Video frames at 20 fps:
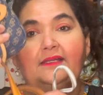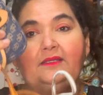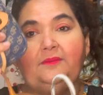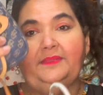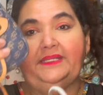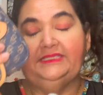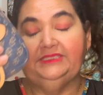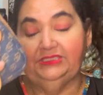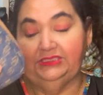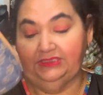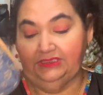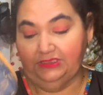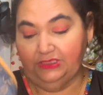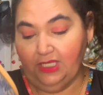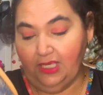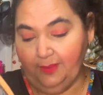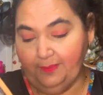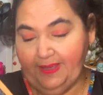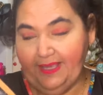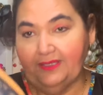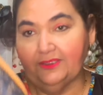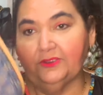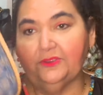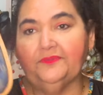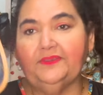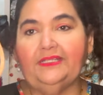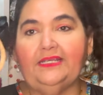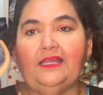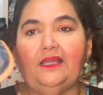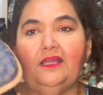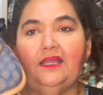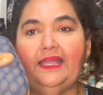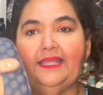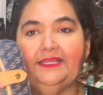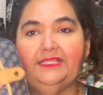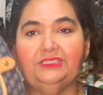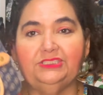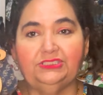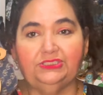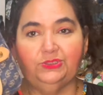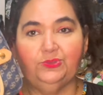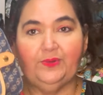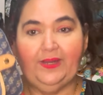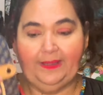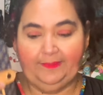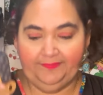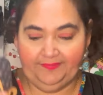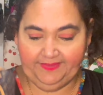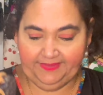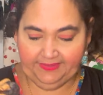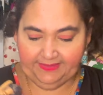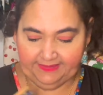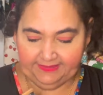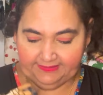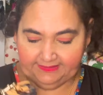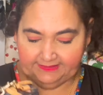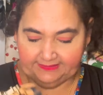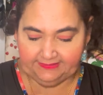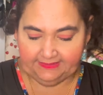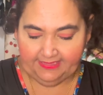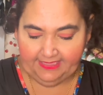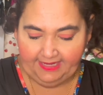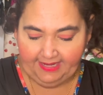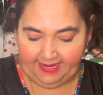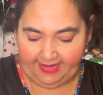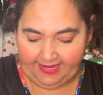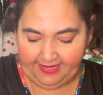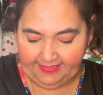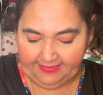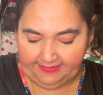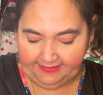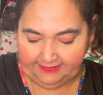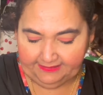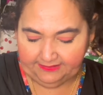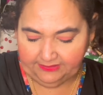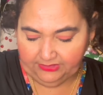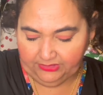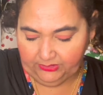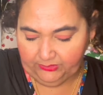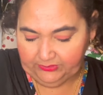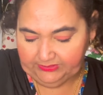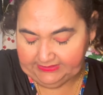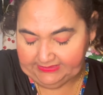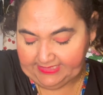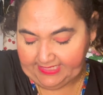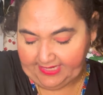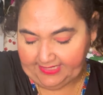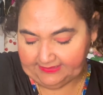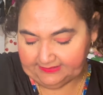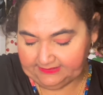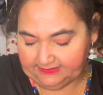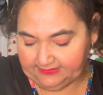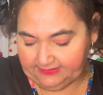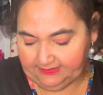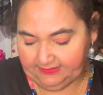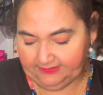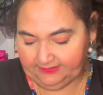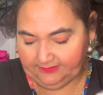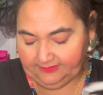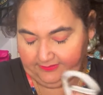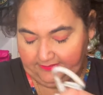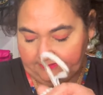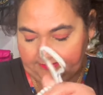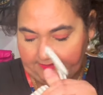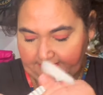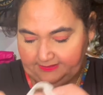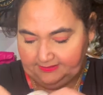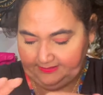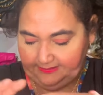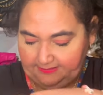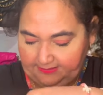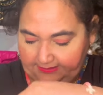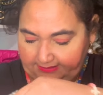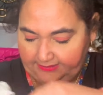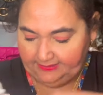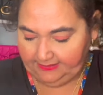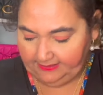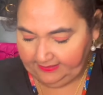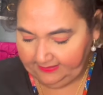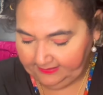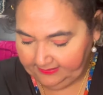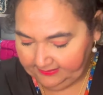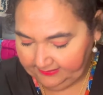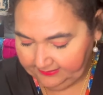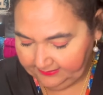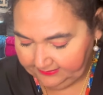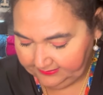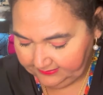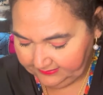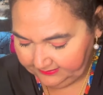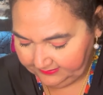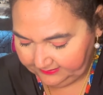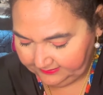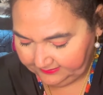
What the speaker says: it's just a top handle, then I can just grab this and use that. And